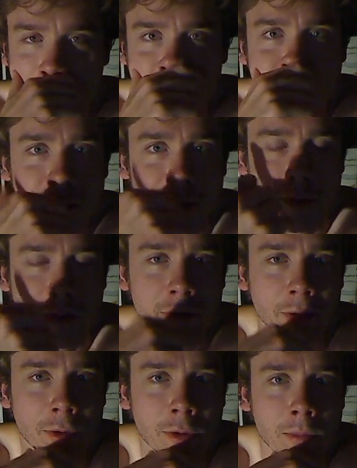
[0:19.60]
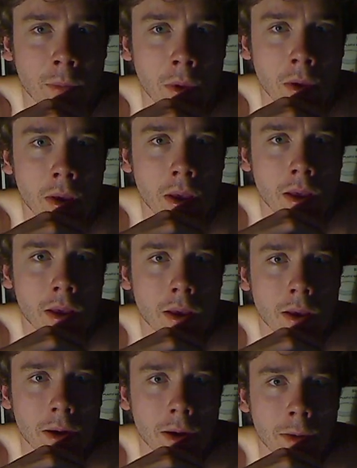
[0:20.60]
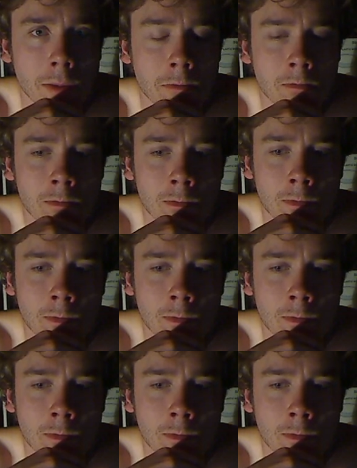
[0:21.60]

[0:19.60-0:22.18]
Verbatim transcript: there, out in the living room. Um,